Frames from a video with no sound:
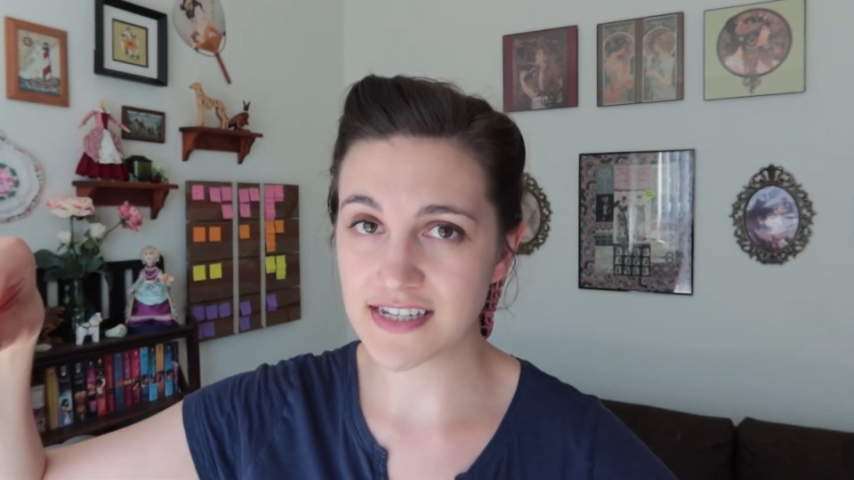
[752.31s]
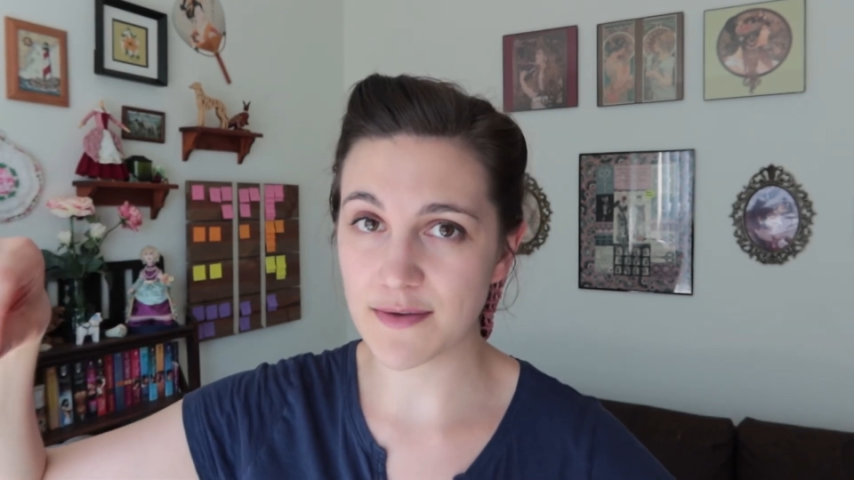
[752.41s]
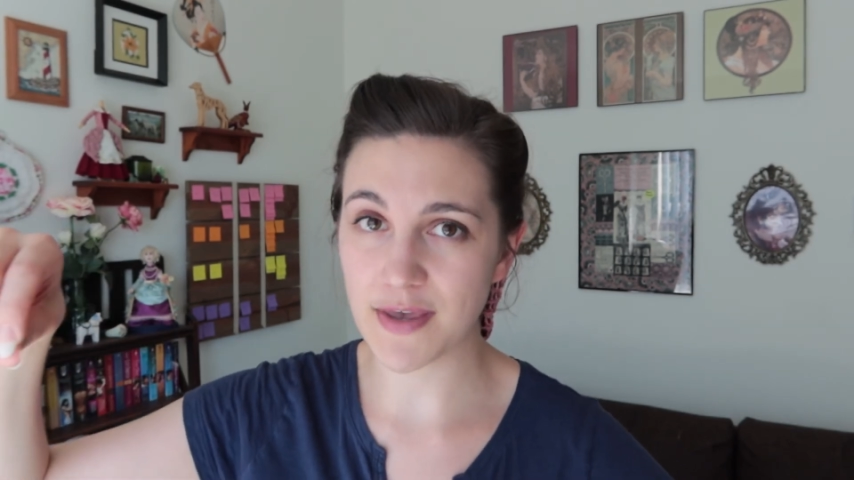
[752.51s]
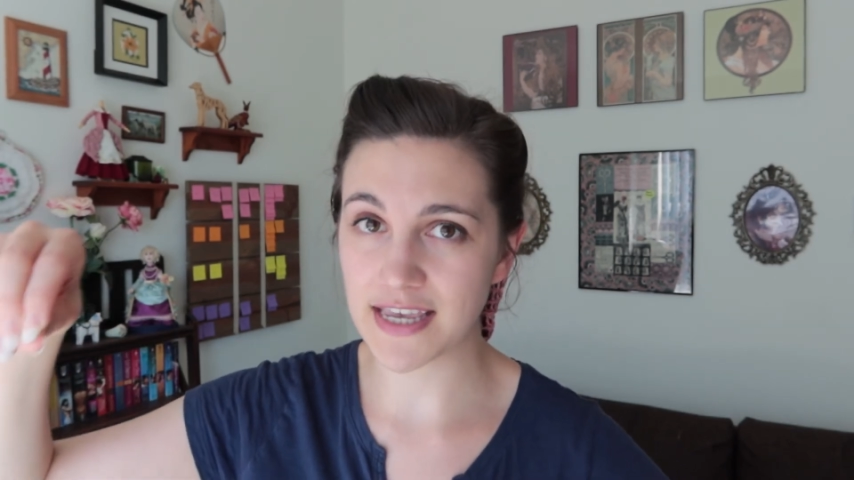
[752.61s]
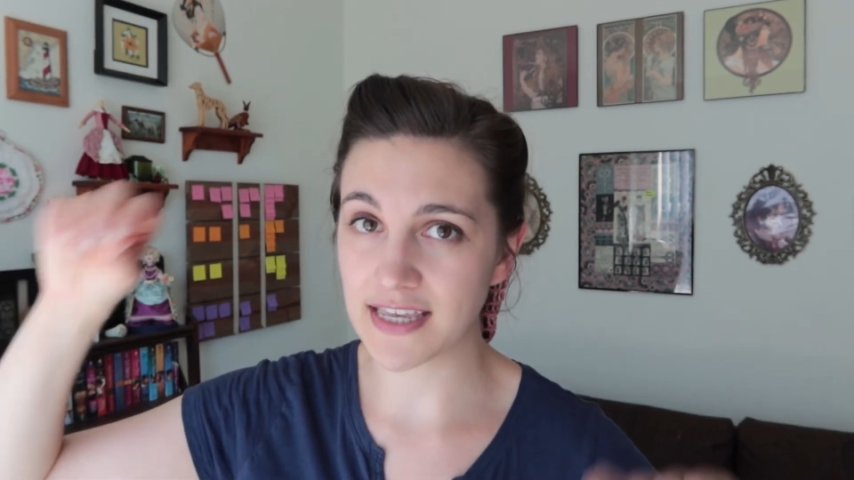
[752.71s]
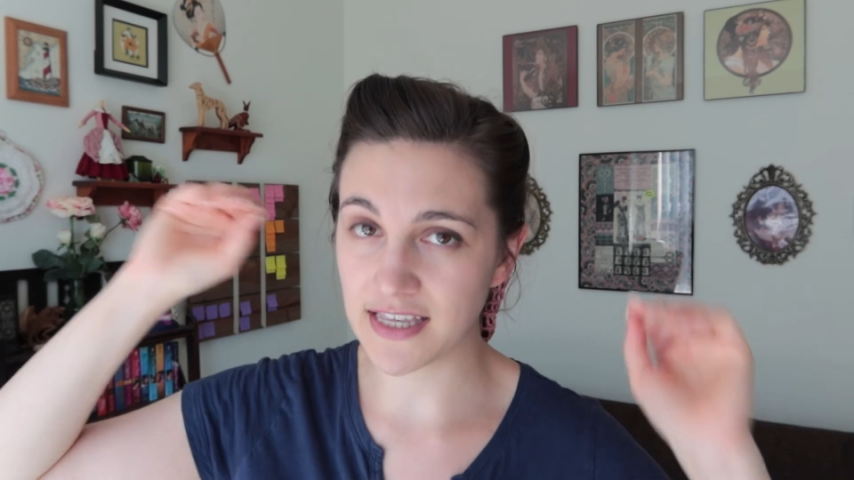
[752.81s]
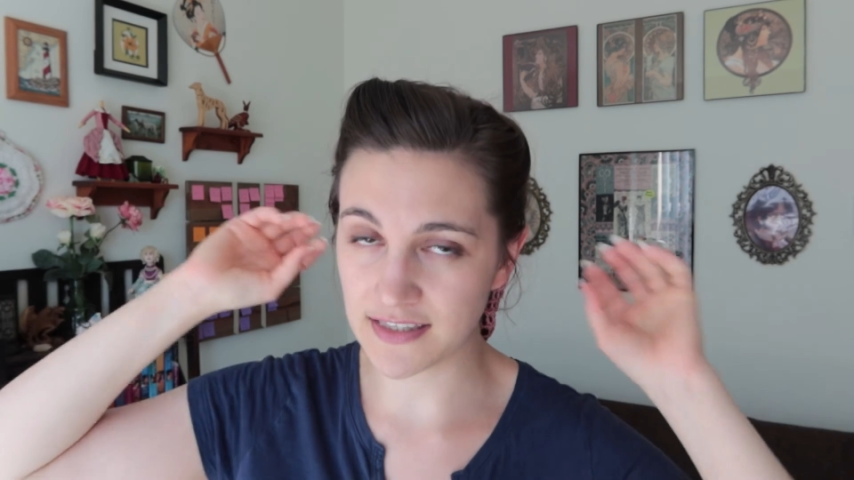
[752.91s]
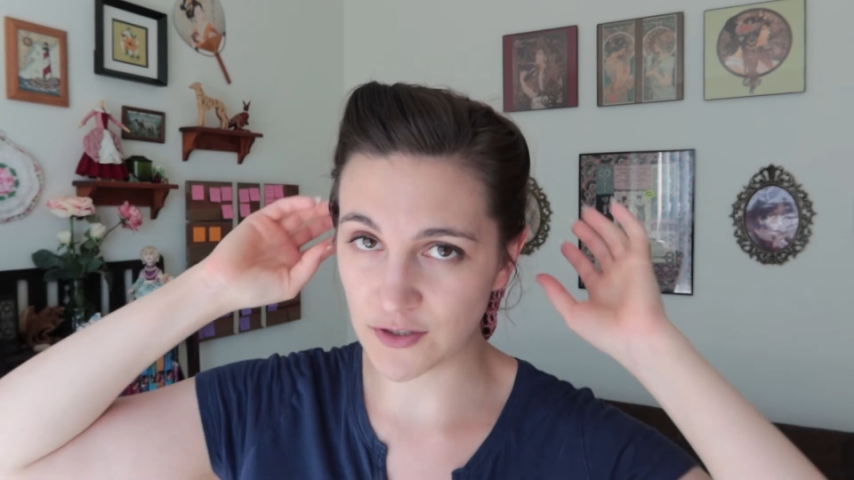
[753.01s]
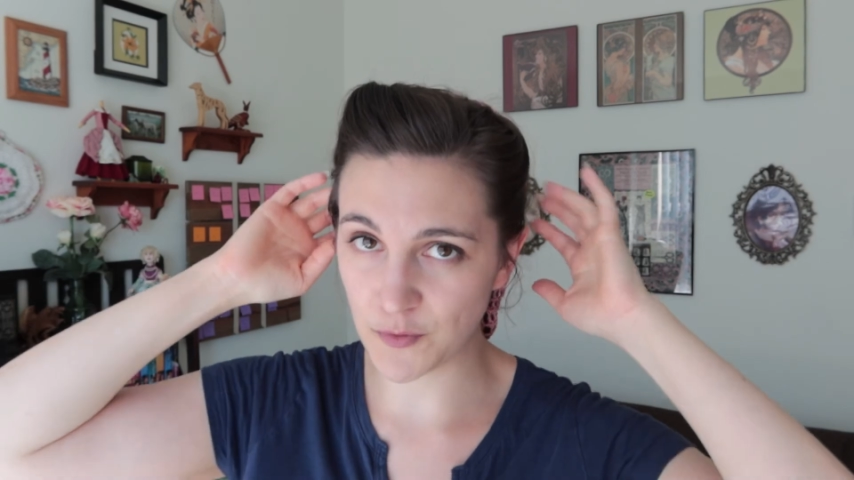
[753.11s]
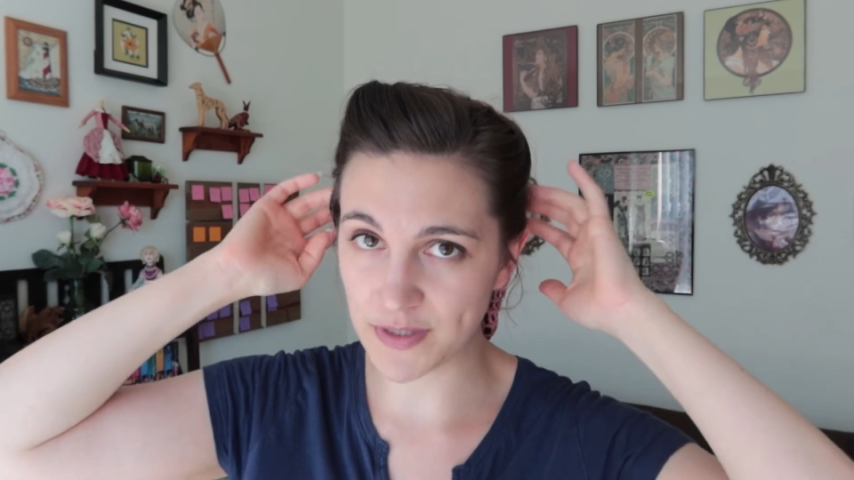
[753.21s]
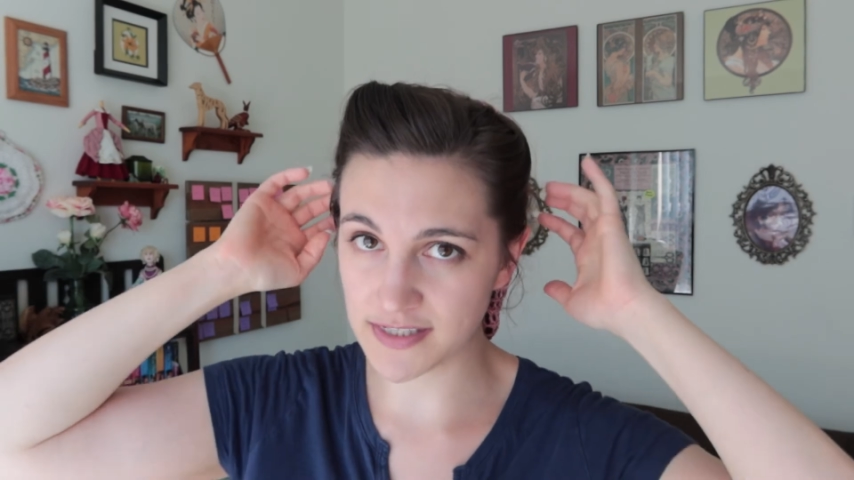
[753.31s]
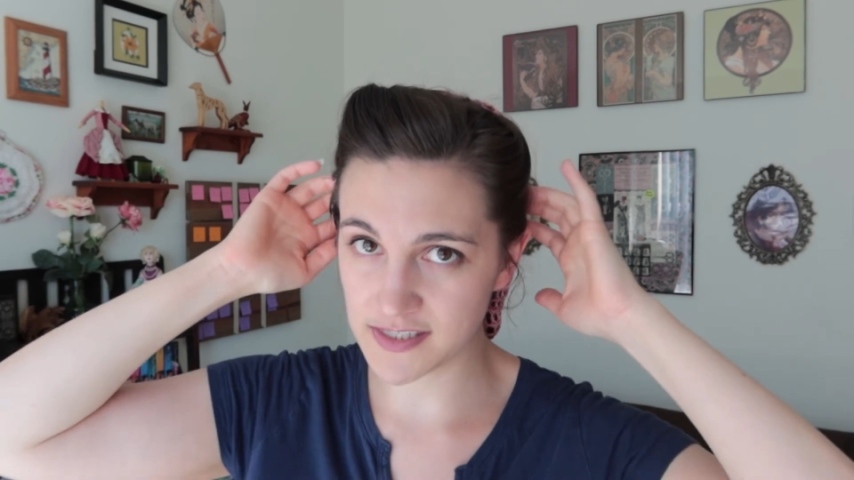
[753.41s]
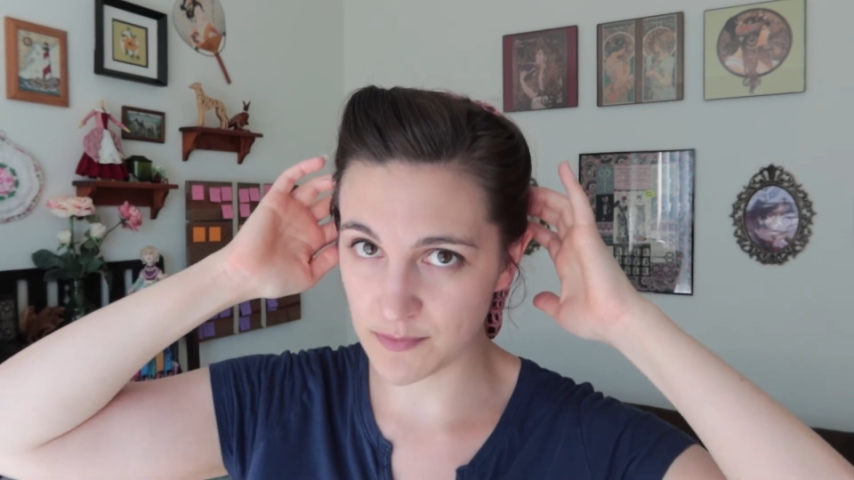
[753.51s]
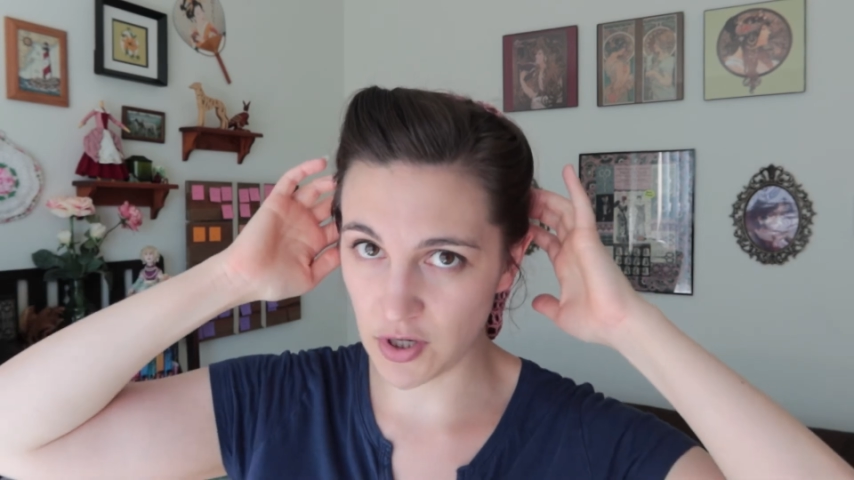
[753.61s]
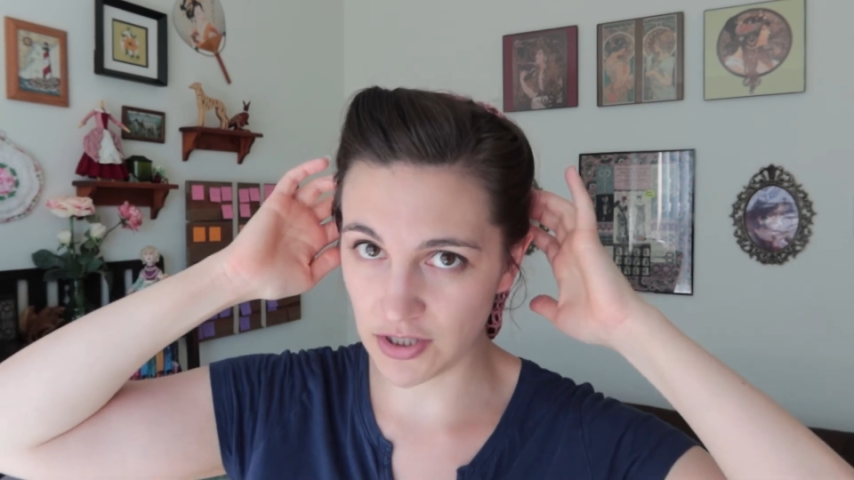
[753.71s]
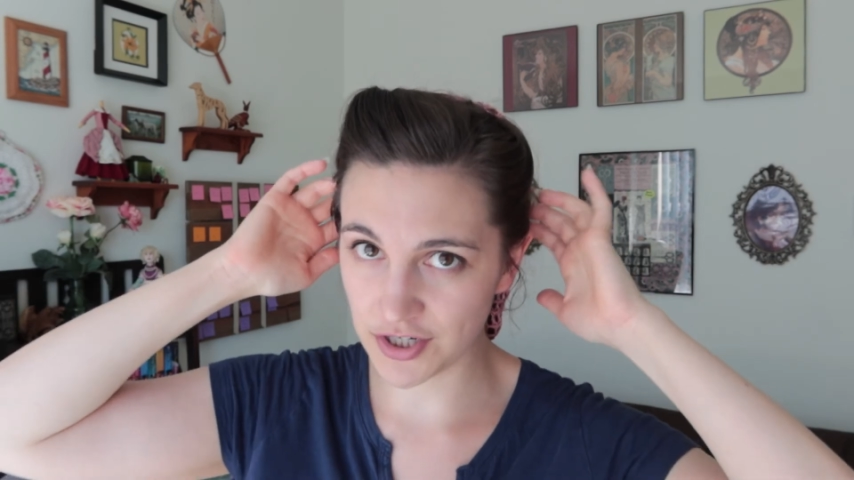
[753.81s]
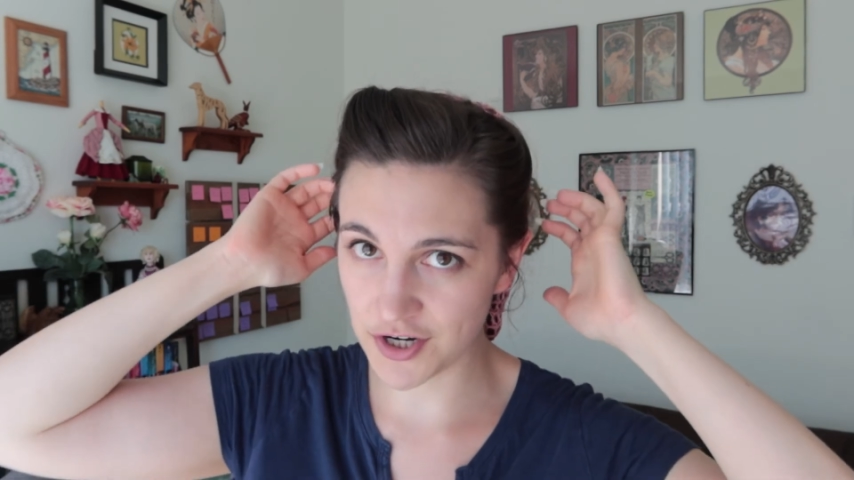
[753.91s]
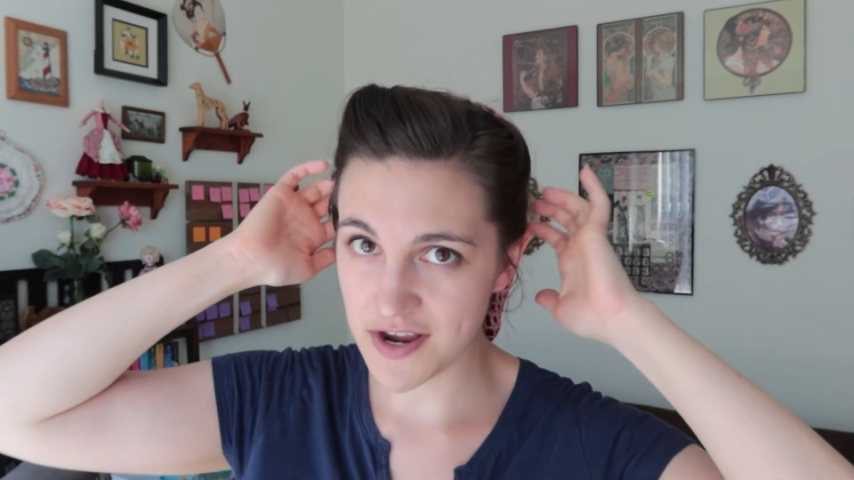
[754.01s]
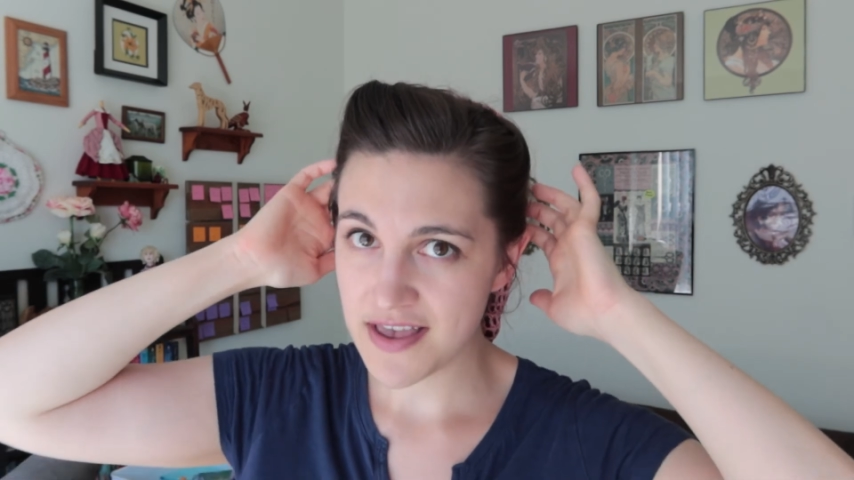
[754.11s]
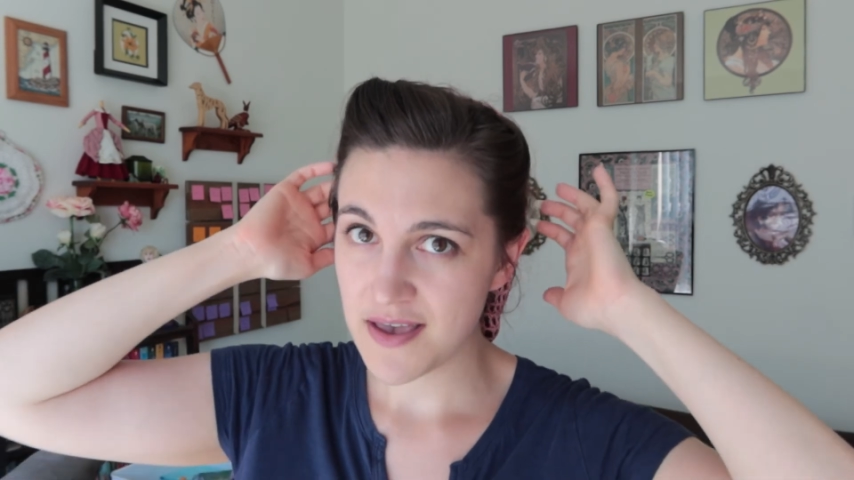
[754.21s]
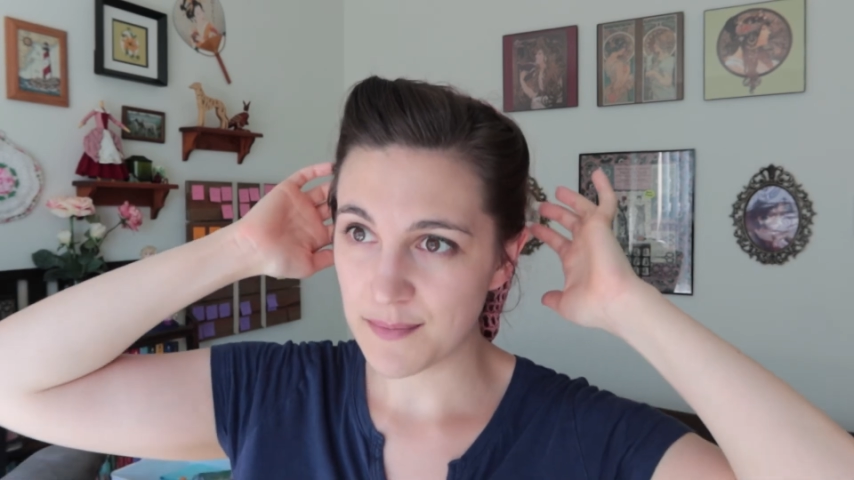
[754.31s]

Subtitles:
to make it a little bit smaller